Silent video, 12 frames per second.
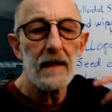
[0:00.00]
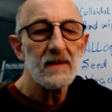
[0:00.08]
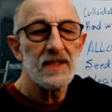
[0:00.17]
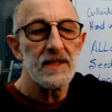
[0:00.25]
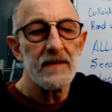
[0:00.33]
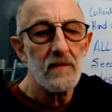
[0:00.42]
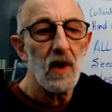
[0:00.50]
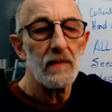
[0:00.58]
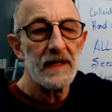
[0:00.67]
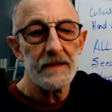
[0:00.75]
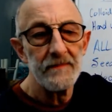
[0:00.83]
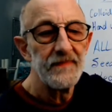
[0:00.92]
of the moment,
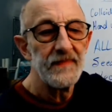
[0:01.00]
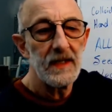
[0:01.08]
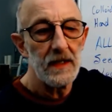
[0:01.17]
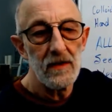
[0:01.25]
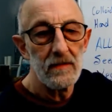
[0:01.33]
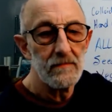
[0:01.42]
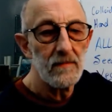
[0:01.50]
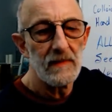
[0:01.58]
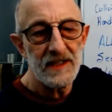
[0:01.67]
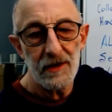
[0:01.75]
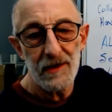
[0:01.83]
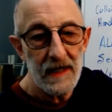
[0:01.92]

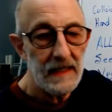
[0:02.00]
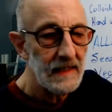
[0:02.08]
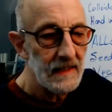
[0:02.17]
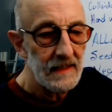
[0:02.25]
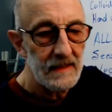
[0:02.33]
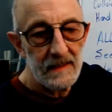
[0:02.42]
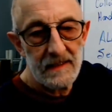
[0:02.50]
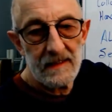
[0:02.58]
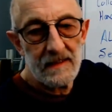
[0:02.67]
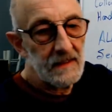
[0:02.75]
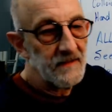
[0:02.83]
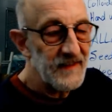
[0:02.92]
momentary
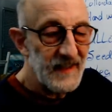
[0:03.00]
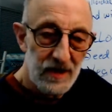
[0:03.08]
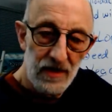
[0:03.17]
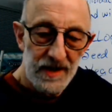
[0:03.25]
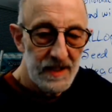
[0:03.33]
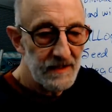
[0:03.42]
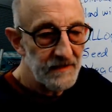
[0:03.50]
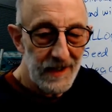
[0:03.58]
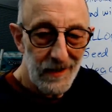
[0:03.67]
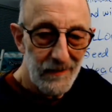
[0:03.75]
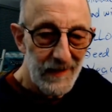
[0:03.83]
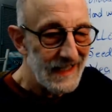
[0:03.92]
fears of,
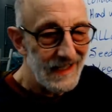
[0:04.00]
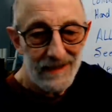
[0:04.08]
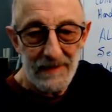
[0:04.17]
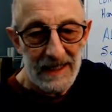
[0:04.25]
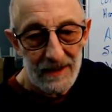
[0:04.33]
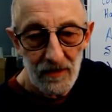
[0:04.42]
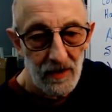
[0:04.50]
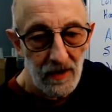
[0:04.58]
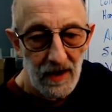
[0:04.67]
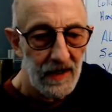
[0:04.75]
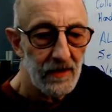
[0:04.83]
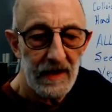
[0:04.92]
pandemic
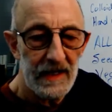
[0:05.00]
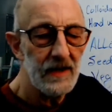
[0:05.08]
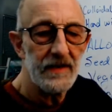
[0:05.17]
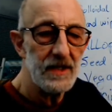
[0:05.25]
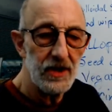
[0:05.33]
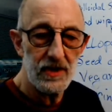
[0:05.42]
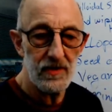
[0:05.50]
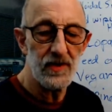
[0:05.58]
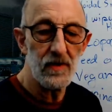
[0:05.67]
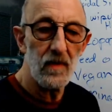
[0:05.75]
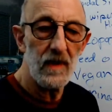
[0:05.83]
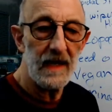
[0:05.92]
or health issues or
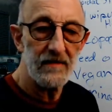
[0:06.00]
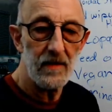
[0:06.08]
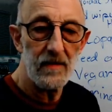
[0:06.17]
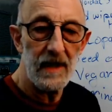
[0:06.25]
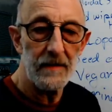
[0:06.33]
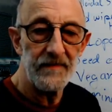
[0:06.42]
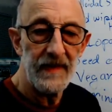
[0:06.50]
whatever, right?